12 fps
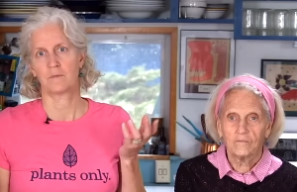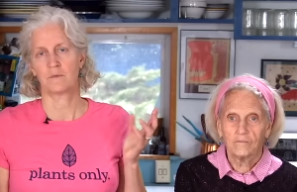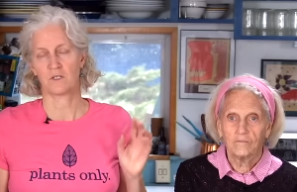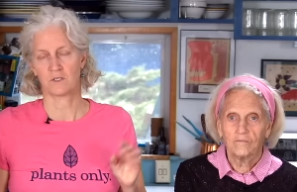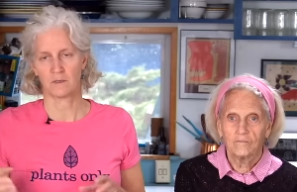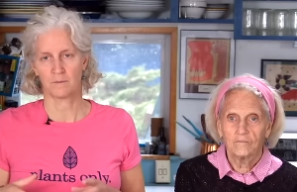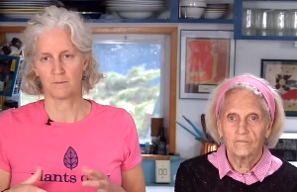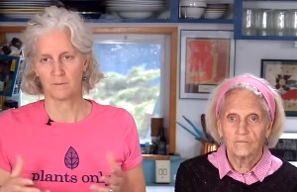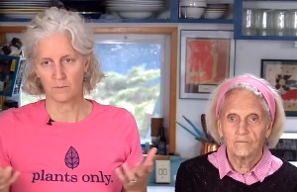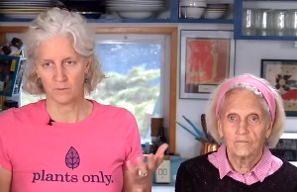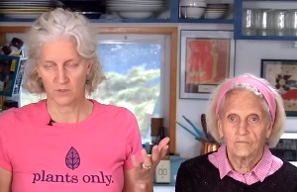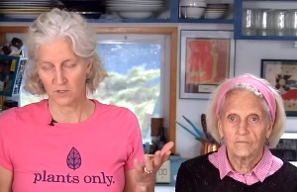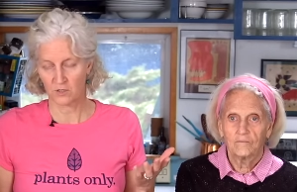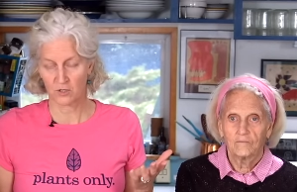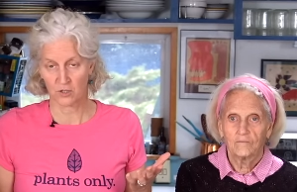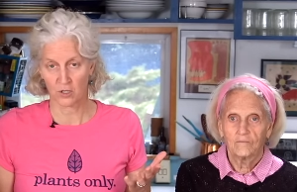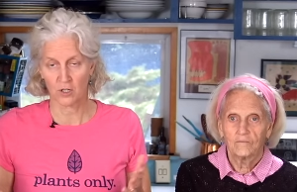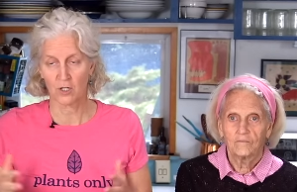Speaker 1: just the just
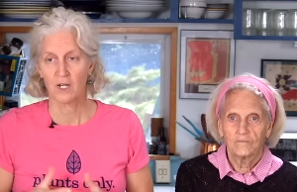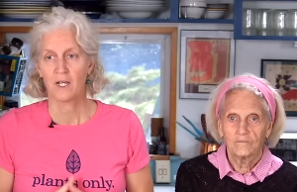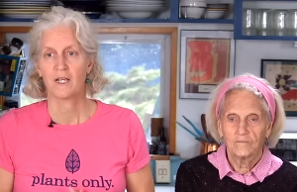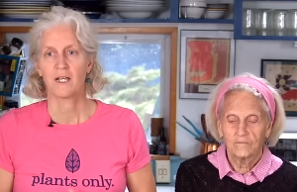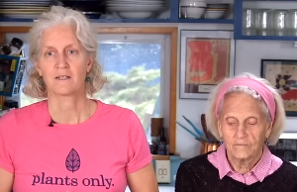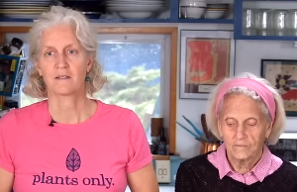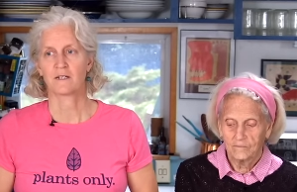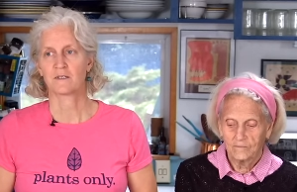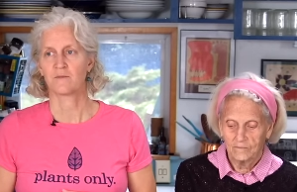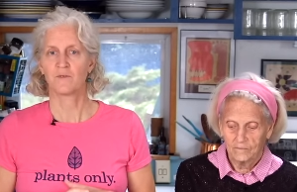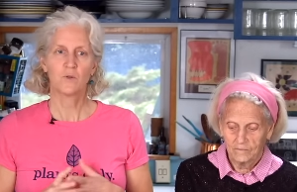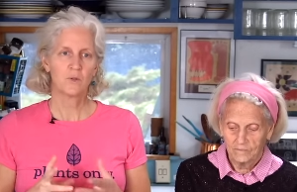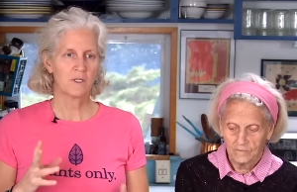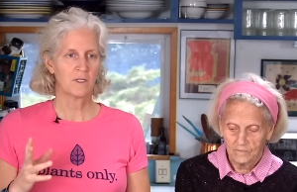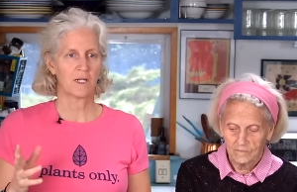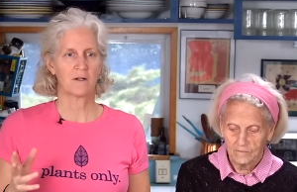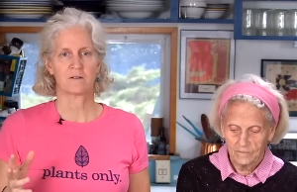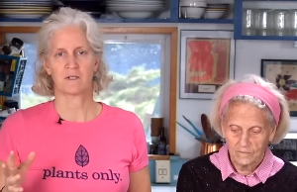sugar. It's got some fluid in
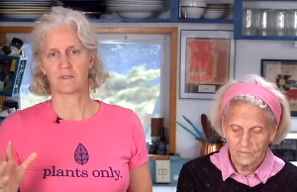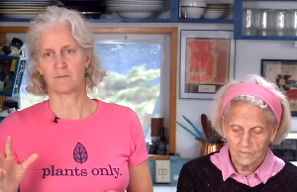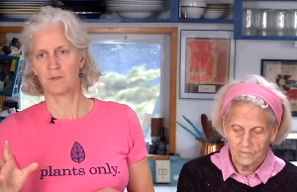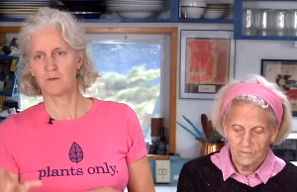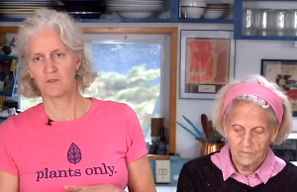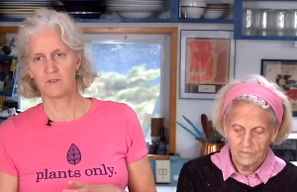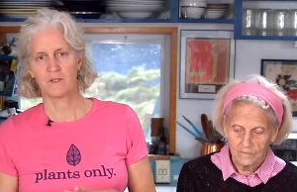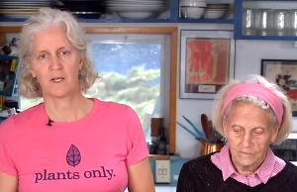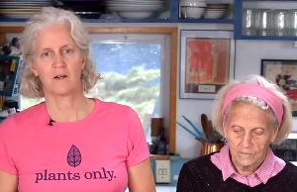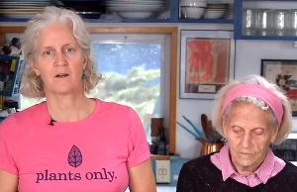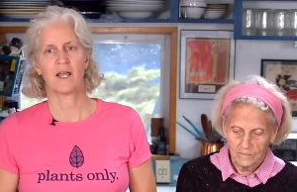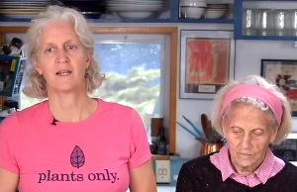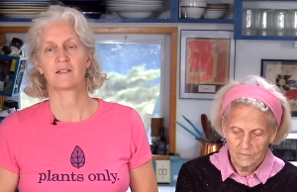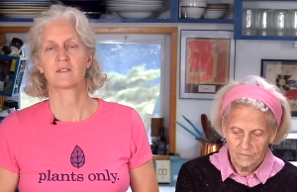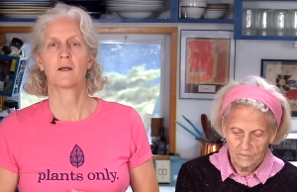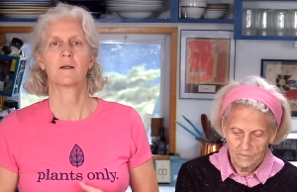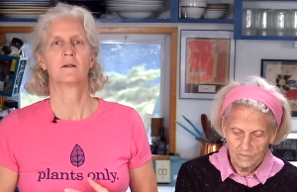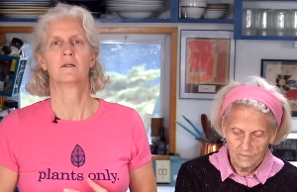there. It's got some minerals in there, and it's
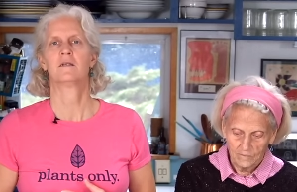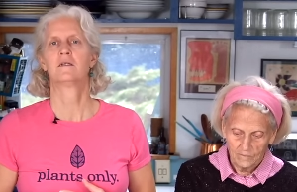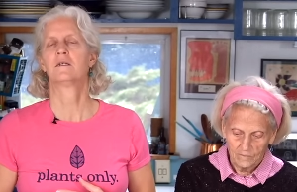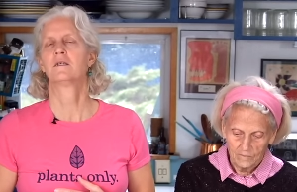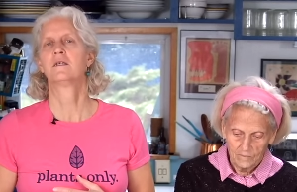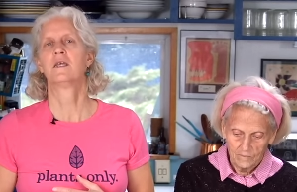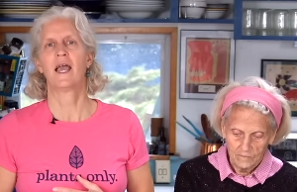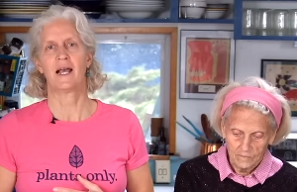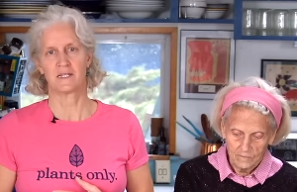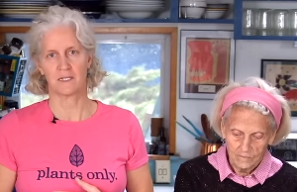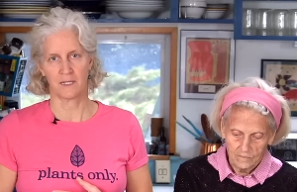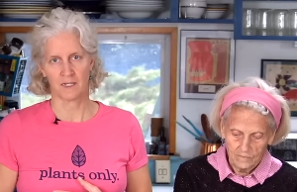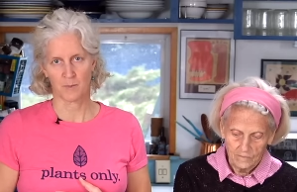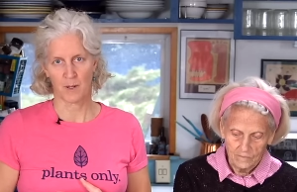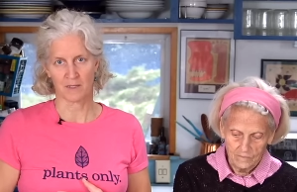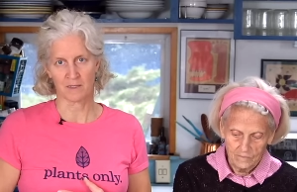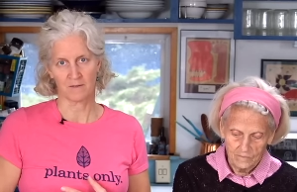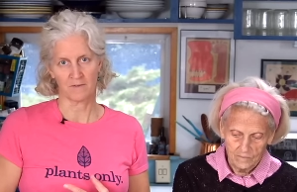ghastly
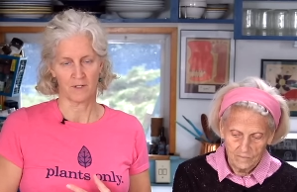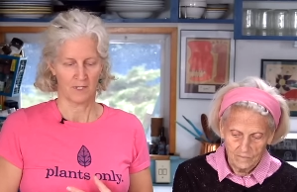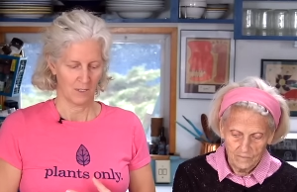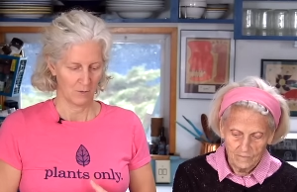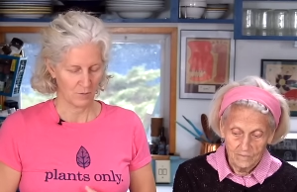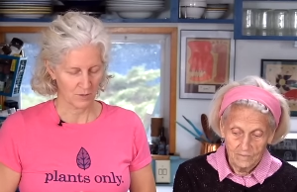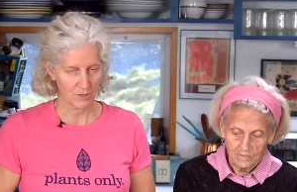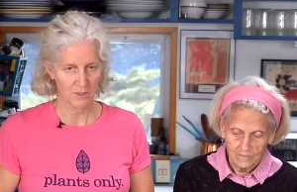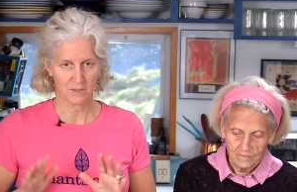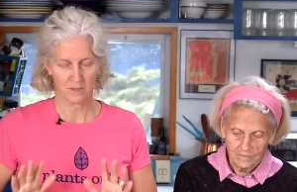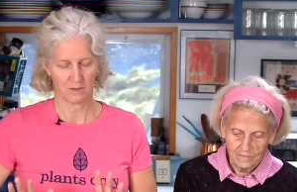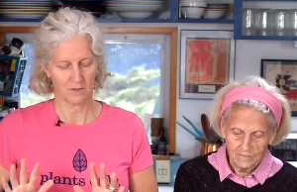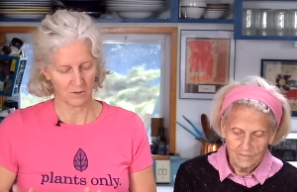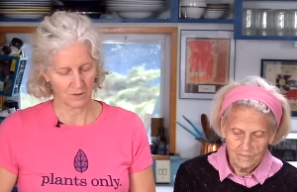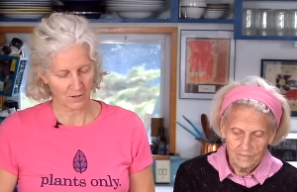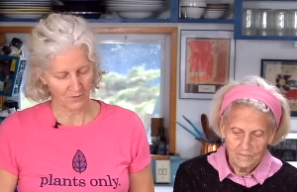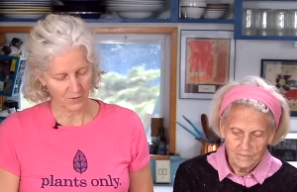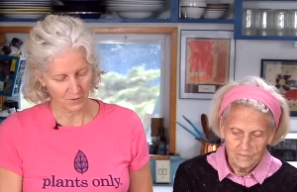expensive, which is a good
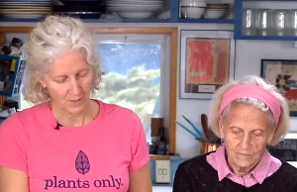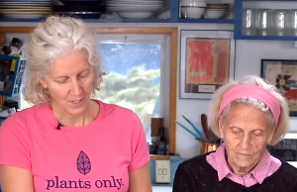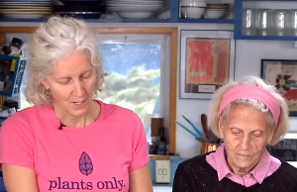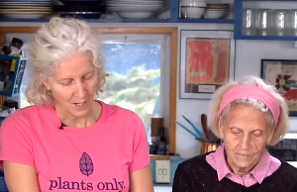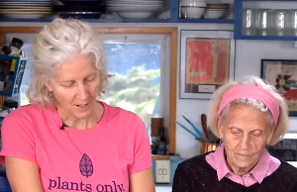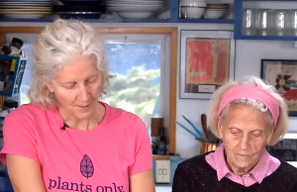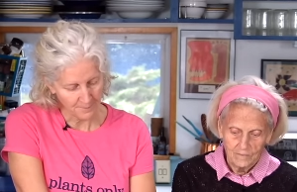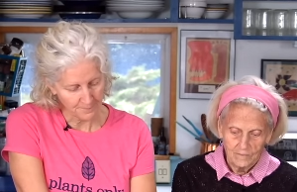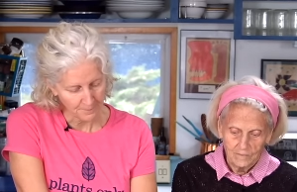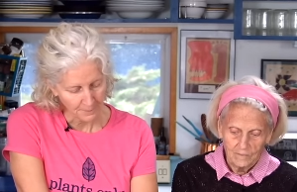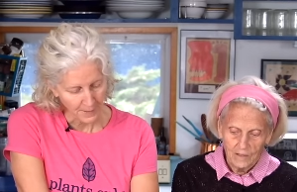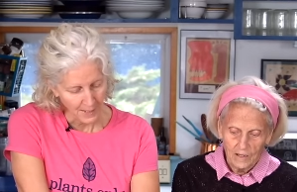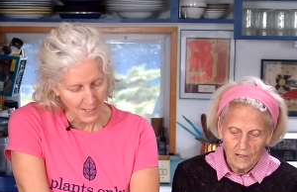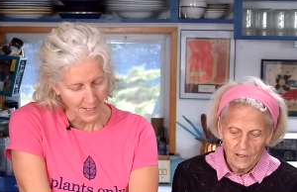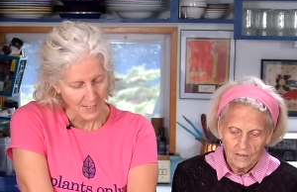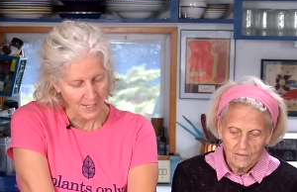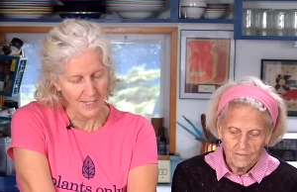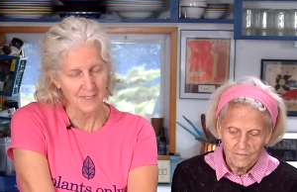governor. Um,
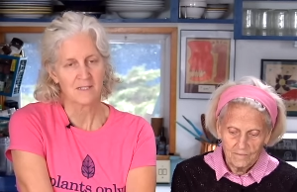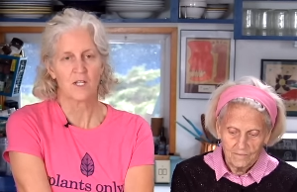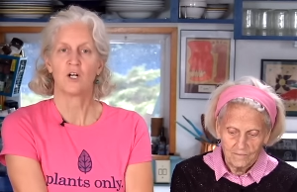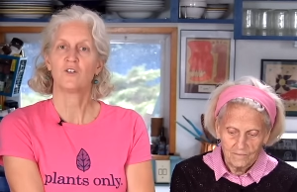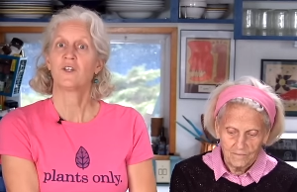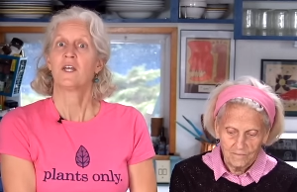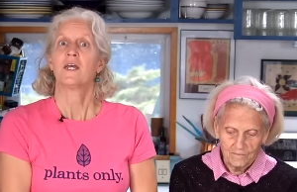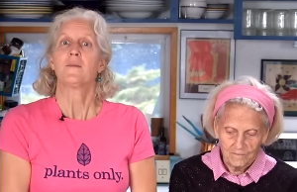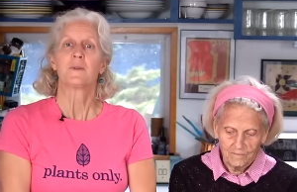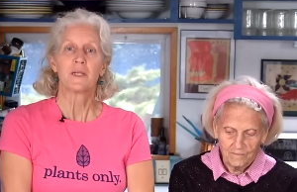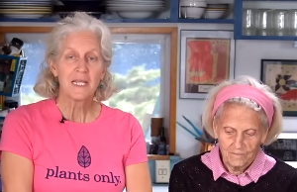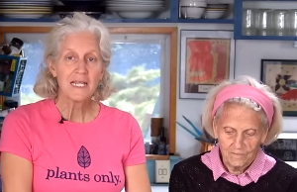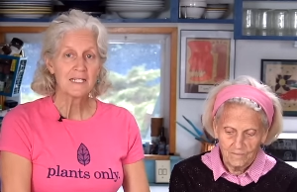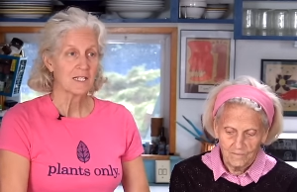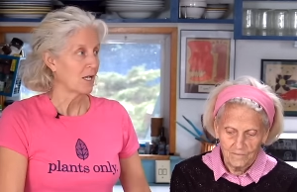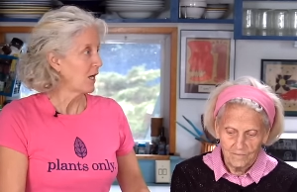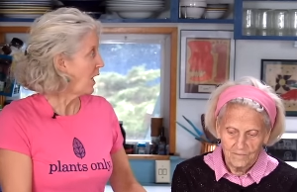and salt, please.